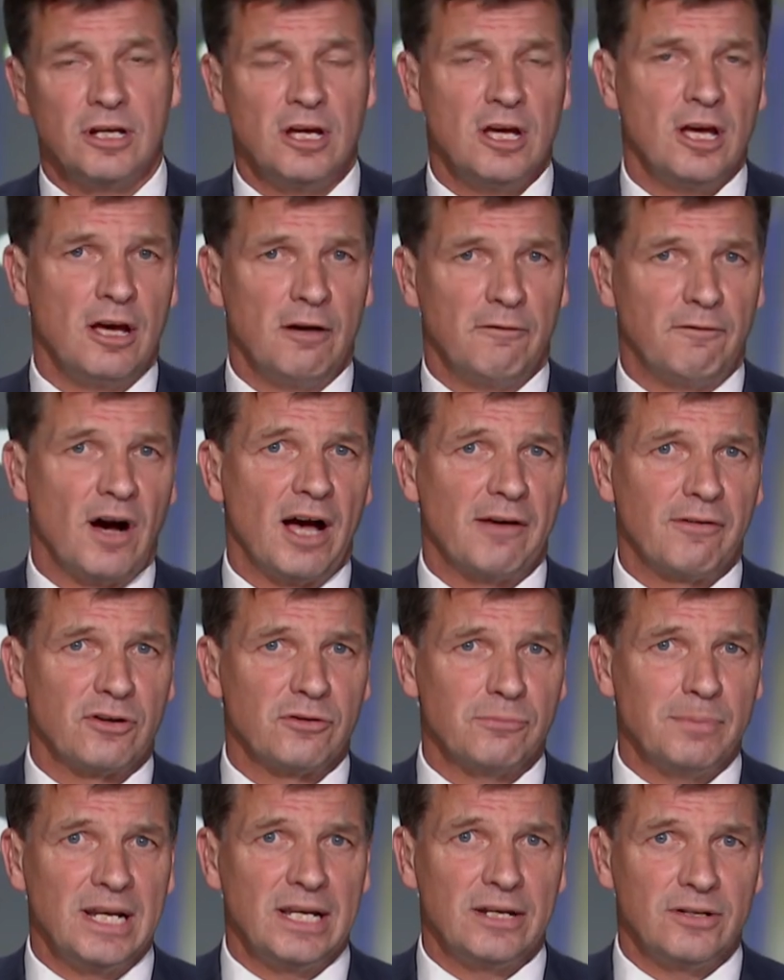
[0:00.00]

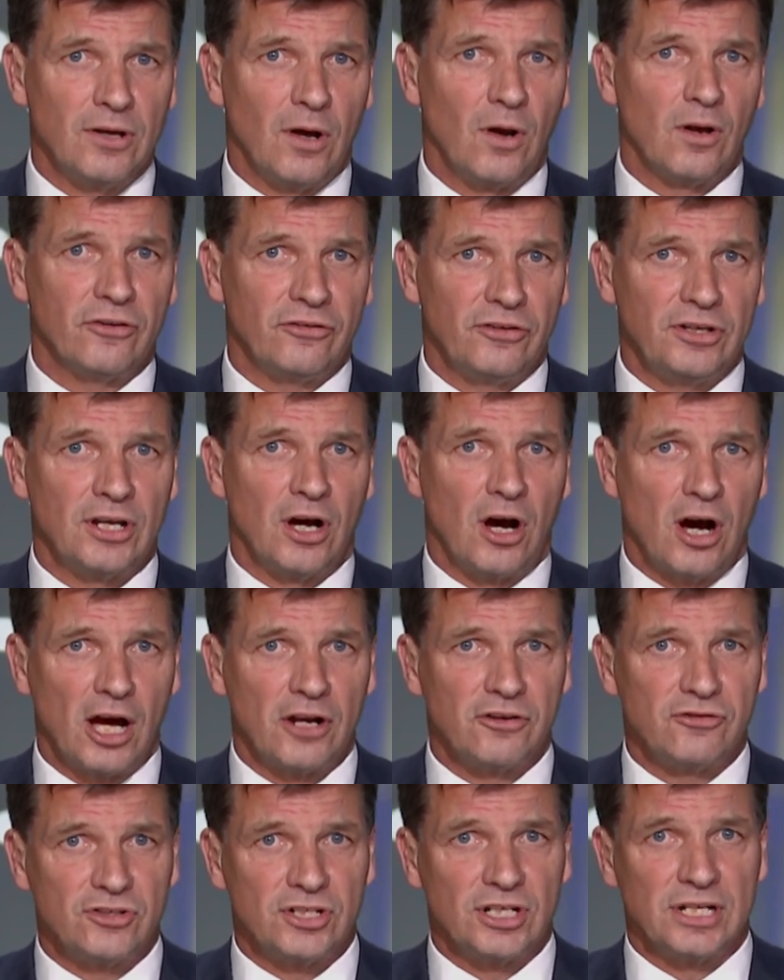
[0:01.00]
$500 million into
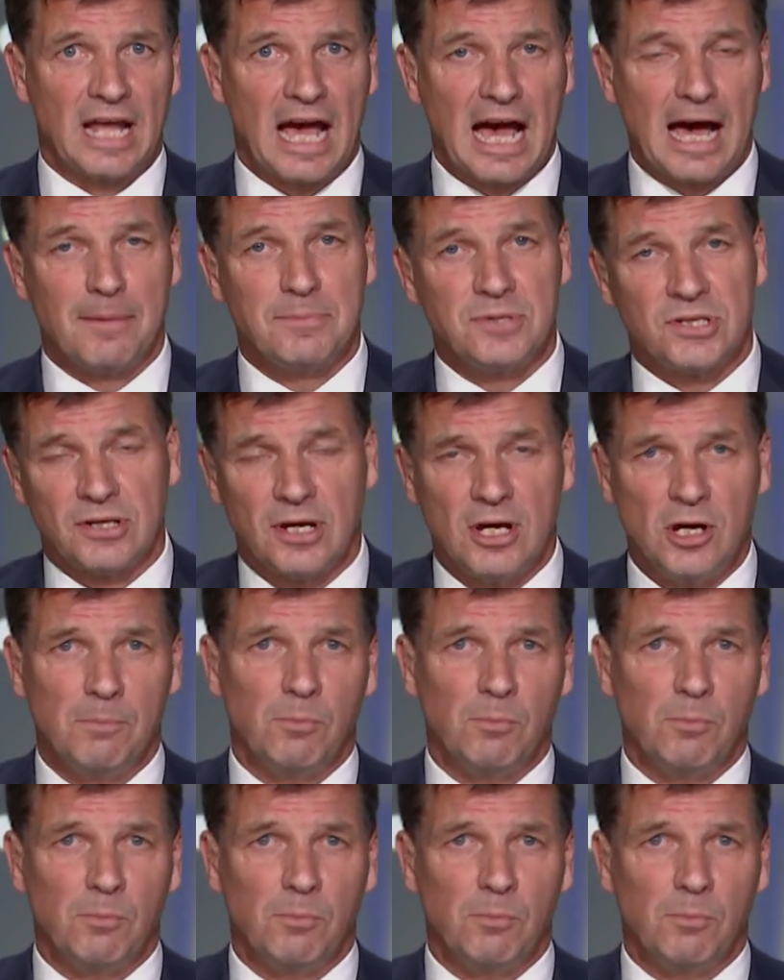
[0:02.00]
hydrogen hubs,